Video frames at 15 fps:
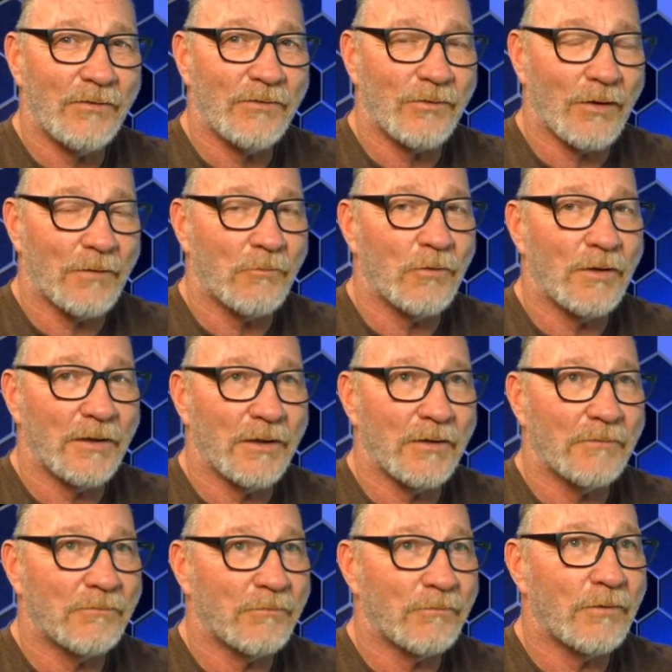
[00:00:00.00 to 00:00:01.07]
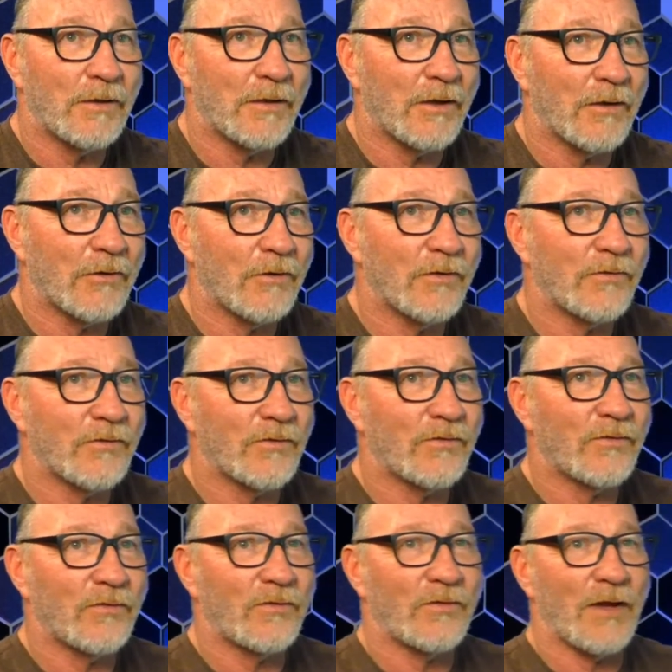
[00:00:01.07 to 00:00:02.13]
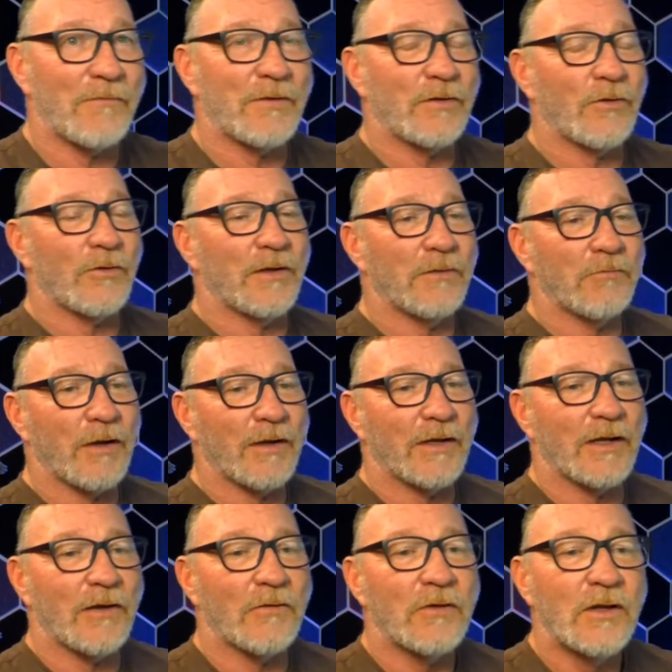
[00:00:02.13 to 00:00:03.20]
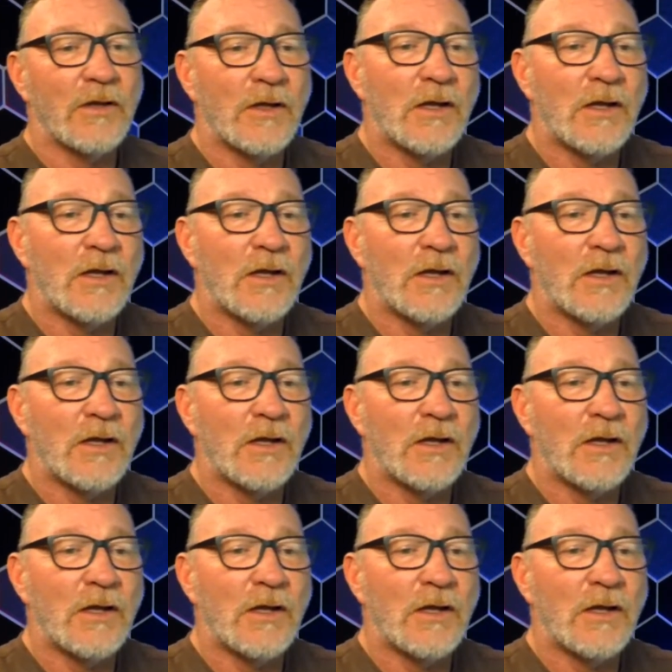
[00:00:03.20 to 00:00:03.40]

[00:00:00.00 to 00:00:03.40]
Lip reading: So I'm really, really hungry. It's 7:30 right now.